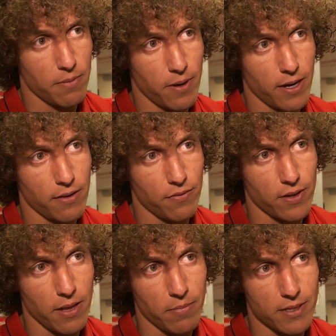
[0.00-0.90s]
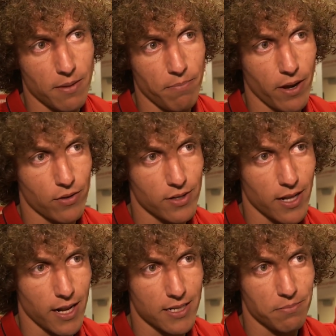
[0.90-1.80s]
and now everybody's talking about it
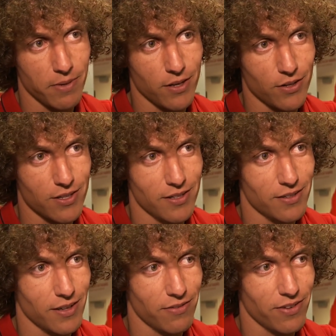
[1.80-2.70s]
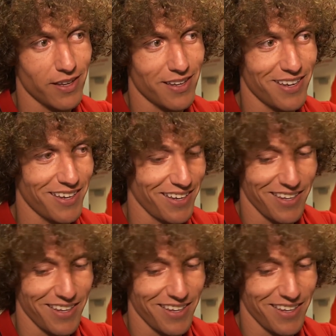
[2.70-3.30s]
at Arsenal. So I suppose there must be